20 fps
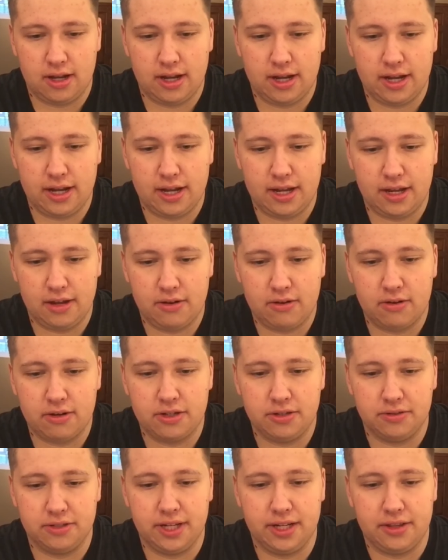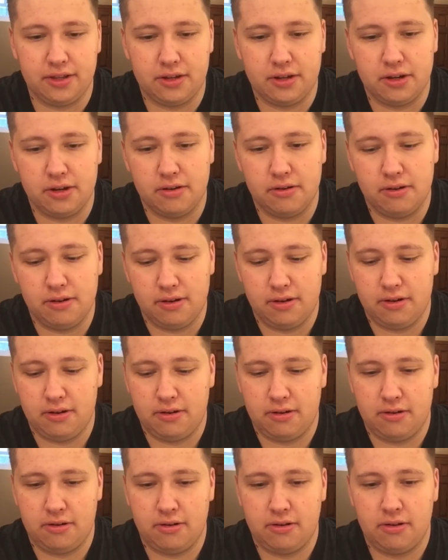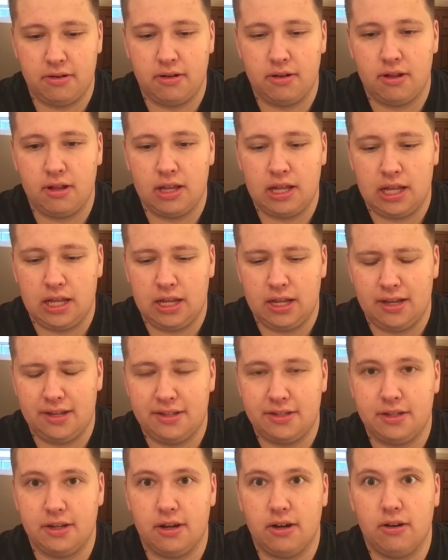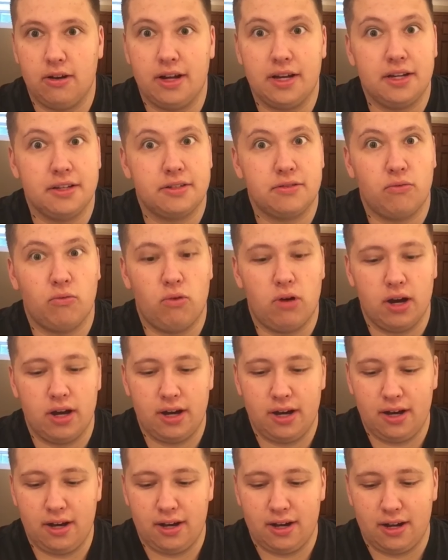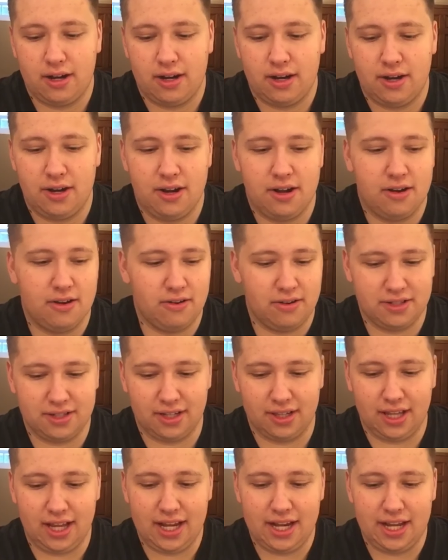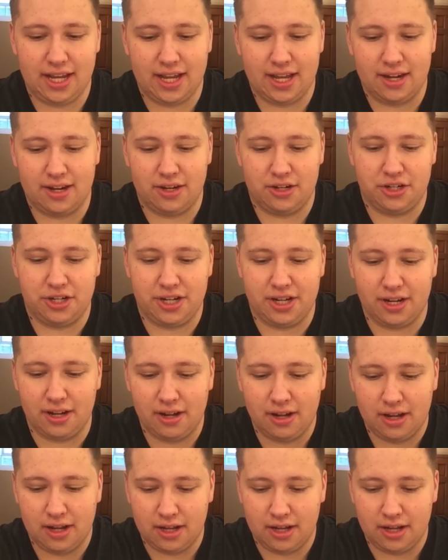I, of course I'll take the code. So I guess water? No, it's a lightning energy.